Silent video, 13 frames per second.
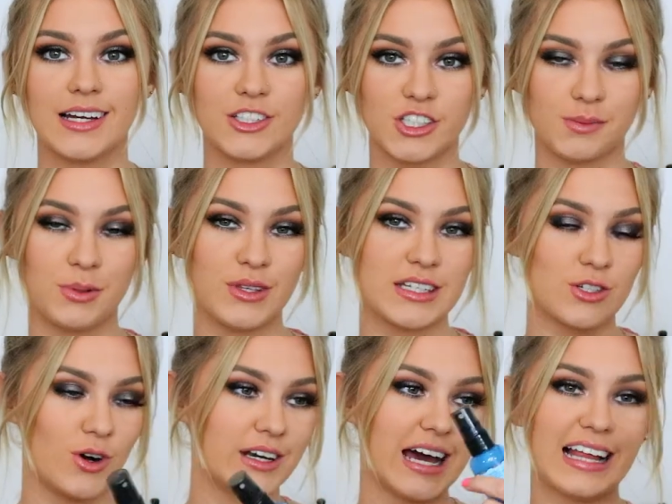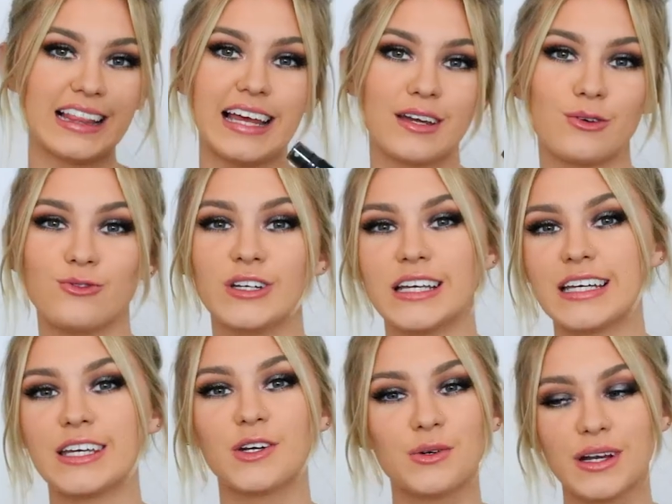Just put this on. I like
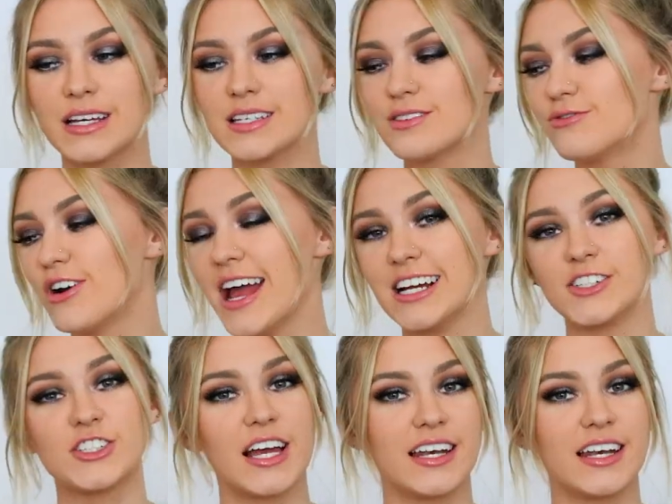feeling, you know, nice and fresh,